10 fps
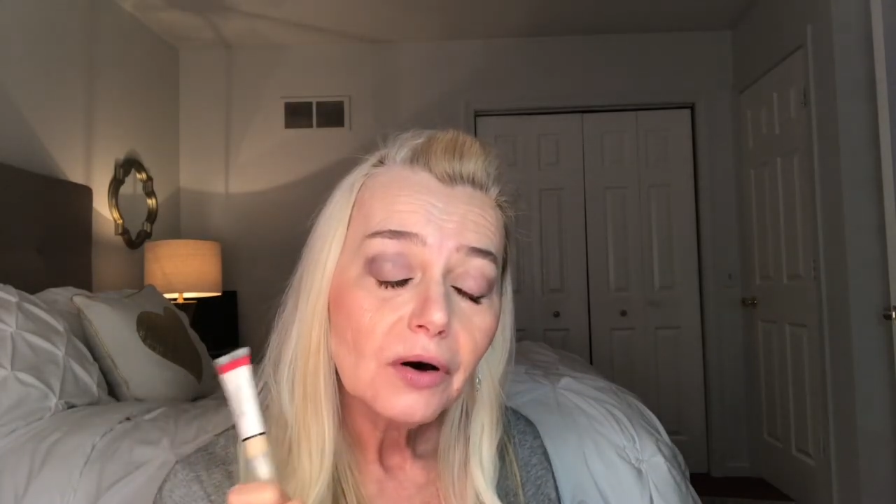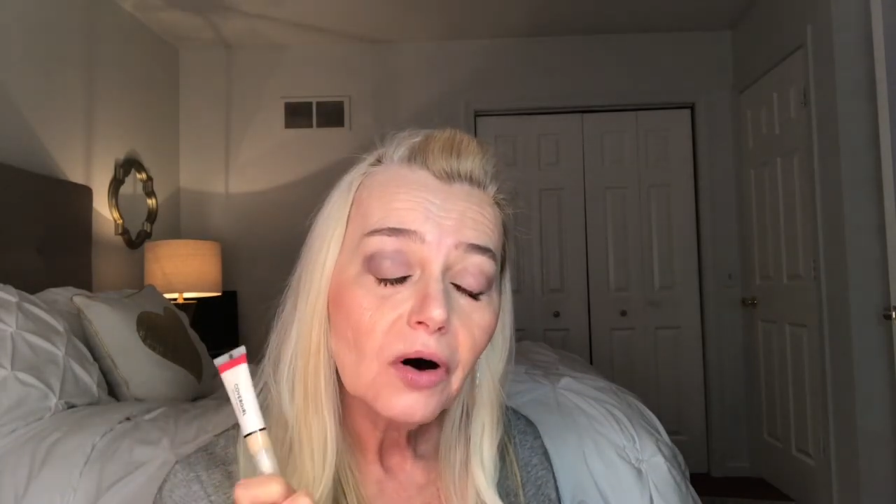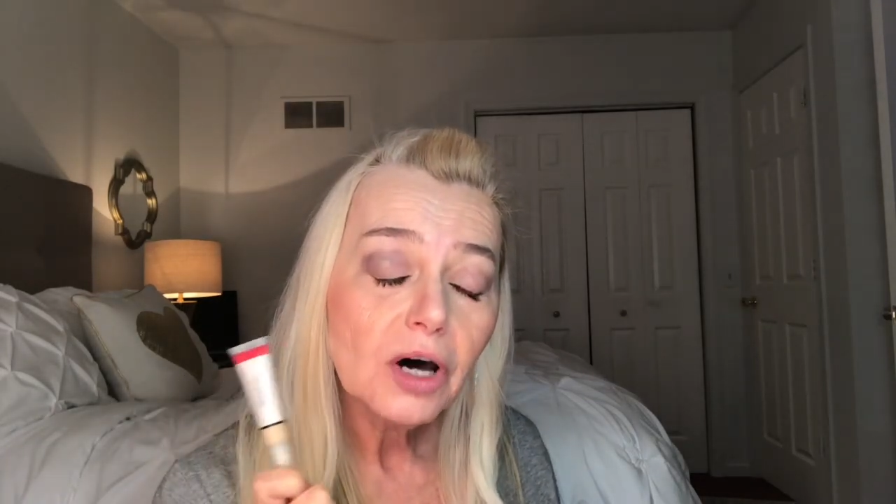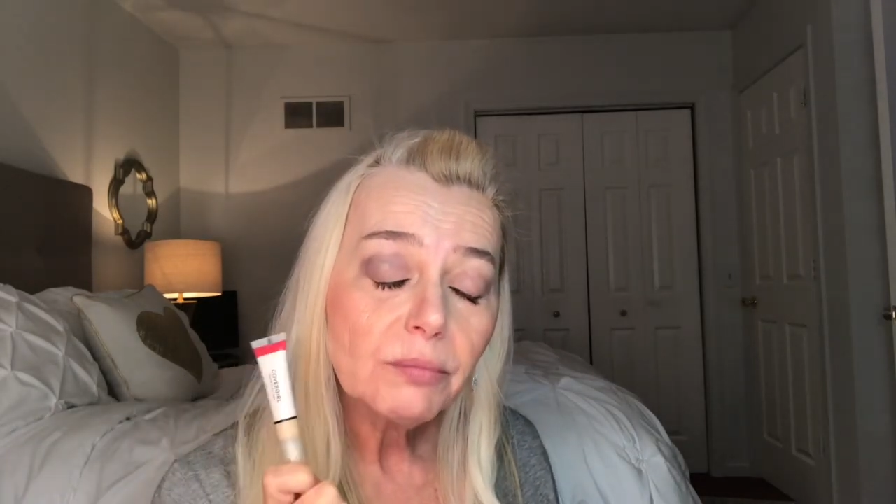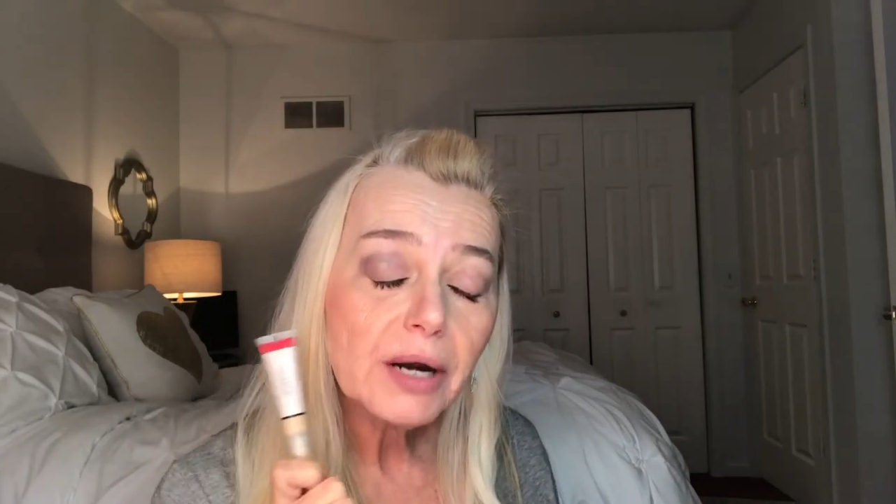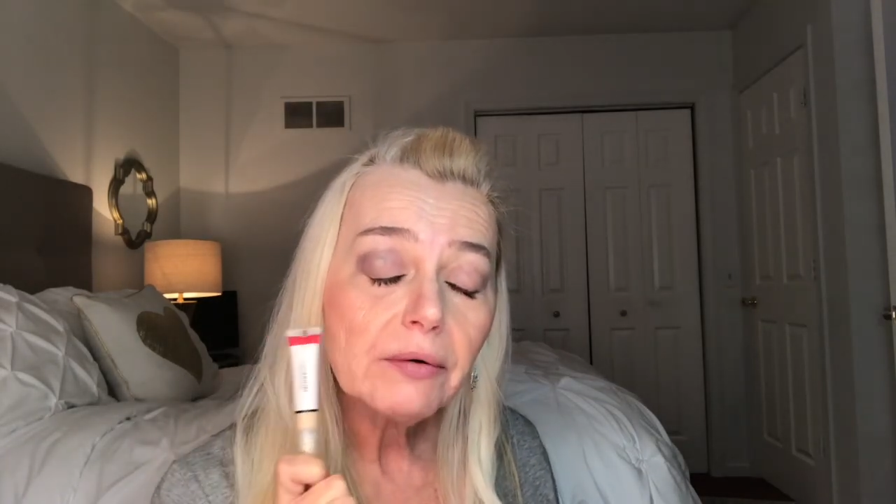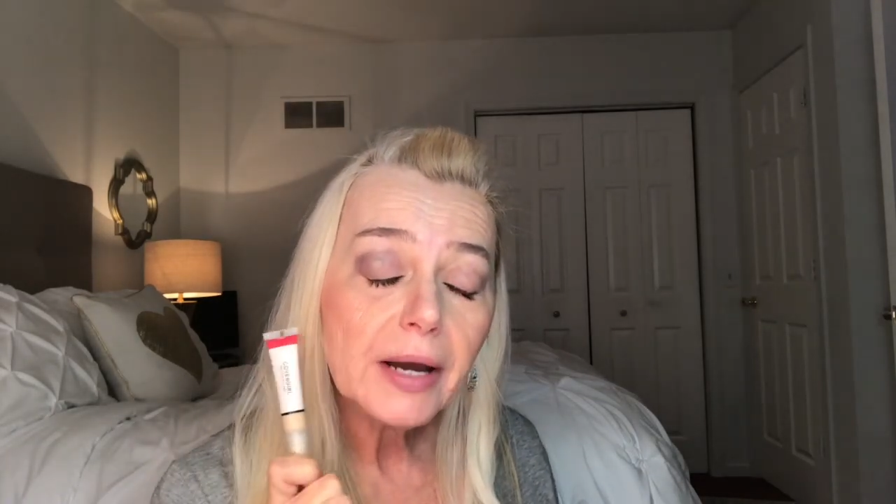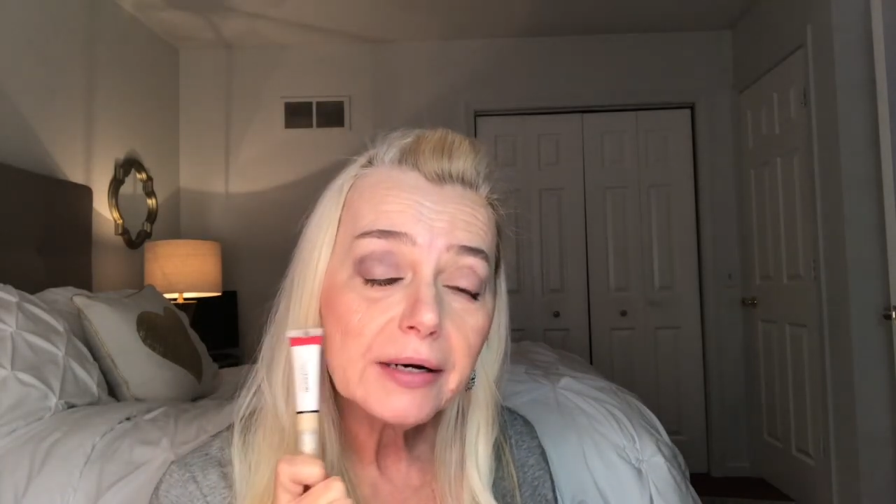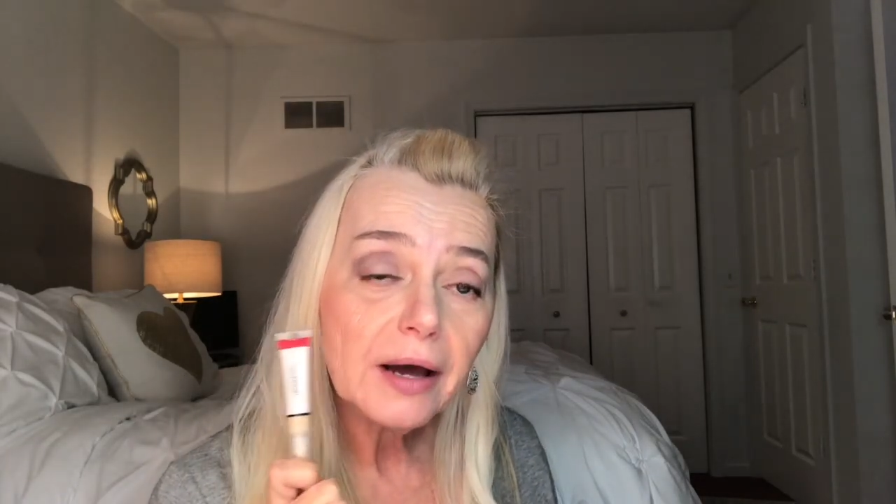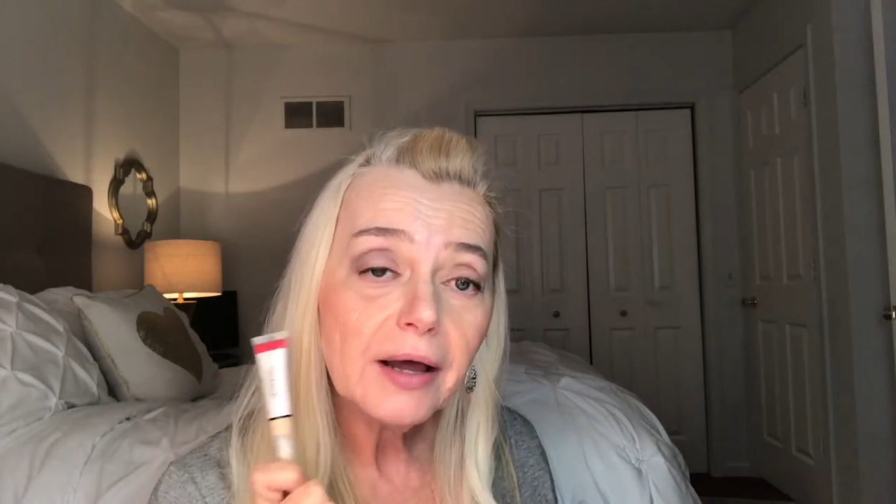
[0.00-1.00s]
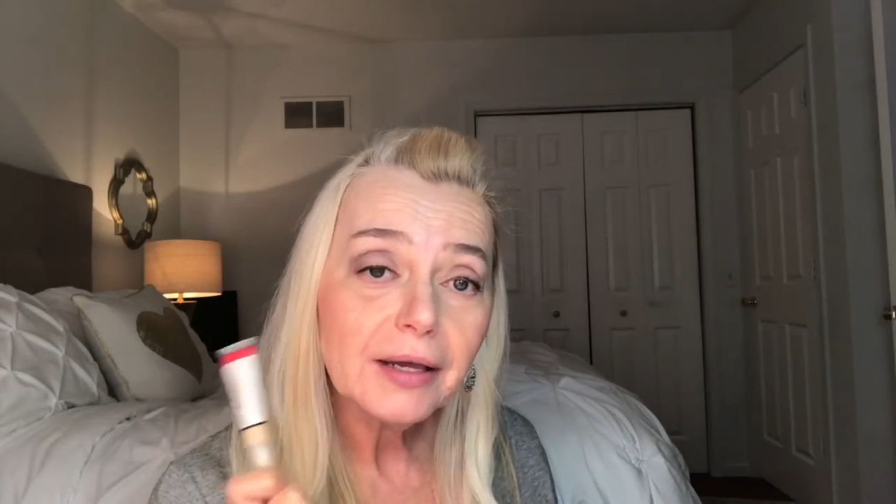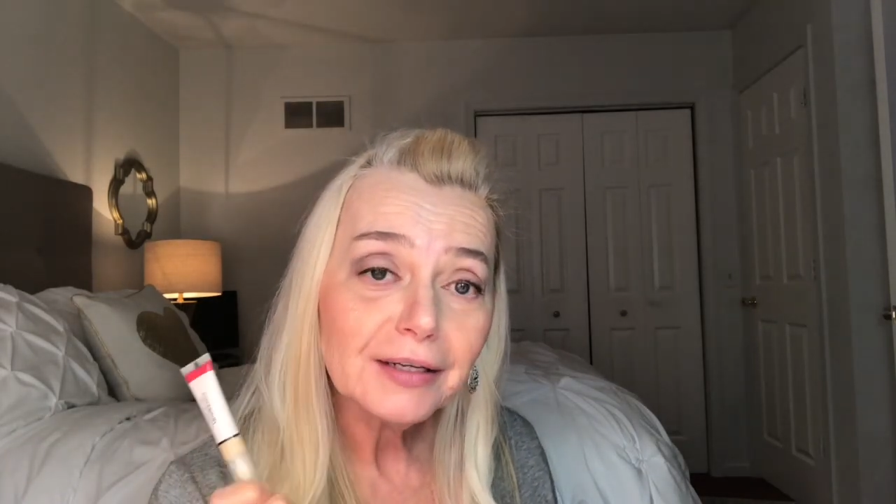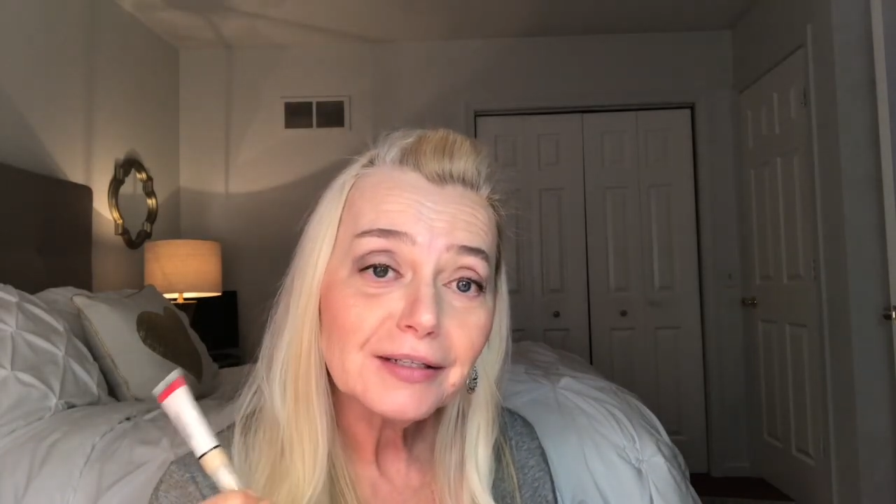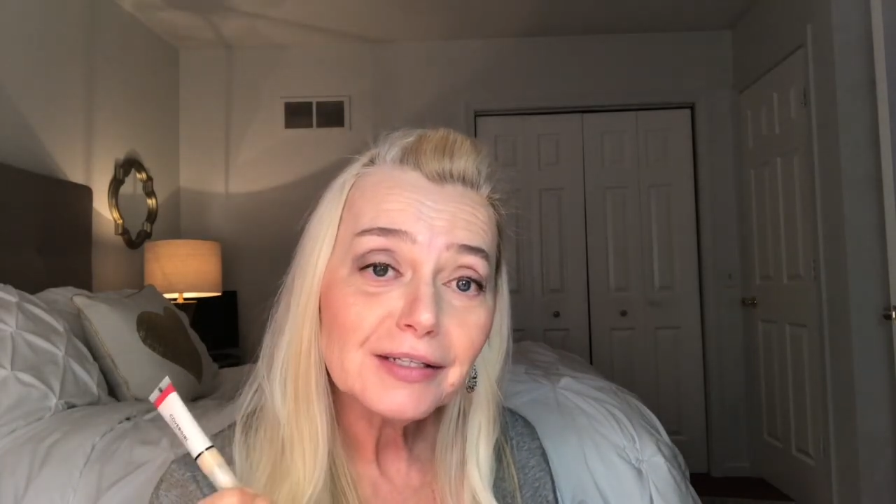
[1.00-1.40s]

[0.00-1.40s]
on my right eye